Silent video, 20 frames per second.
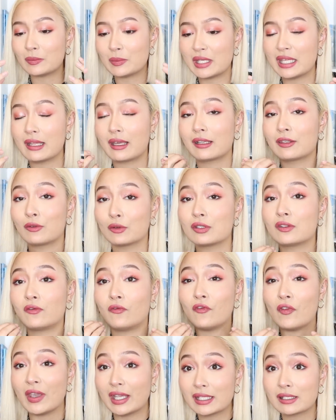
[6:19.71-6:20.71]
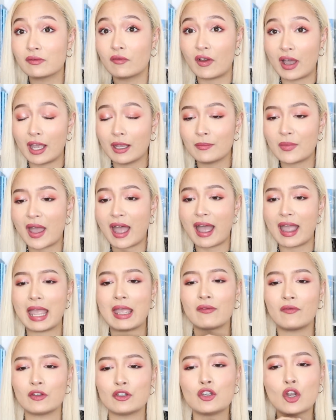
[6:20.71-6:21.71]
me like those VIXX vibe that I
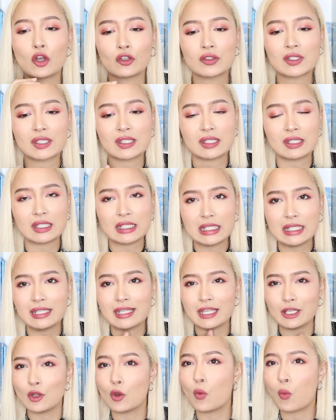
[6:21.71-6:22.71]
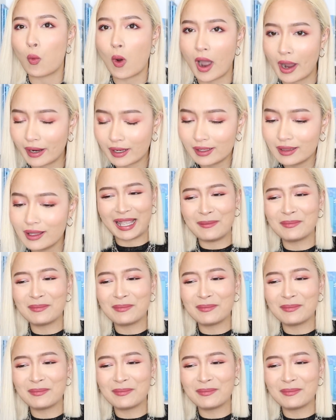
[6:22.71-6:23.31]
have not seen in a while.